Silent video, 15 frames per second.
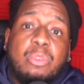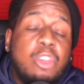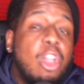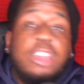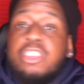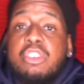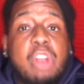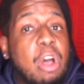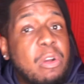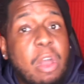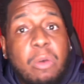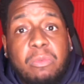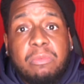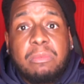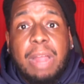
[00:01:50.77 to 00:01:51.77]
You don't
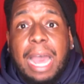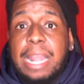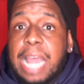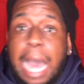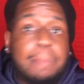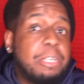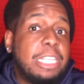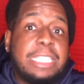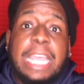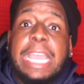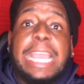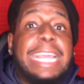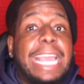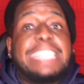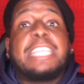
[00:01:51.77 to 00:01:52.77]
know. I'm just saying
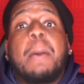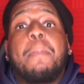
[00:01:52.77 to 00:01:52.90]
it's a